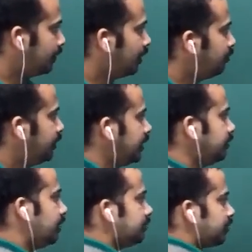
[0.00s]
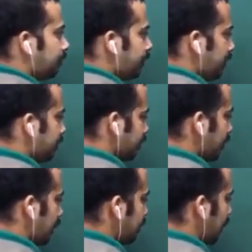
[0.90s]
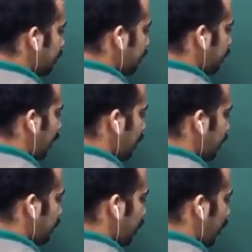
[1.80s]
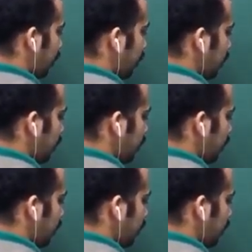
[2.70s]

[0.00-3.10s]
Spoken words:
the minimum separation that can be well resolved,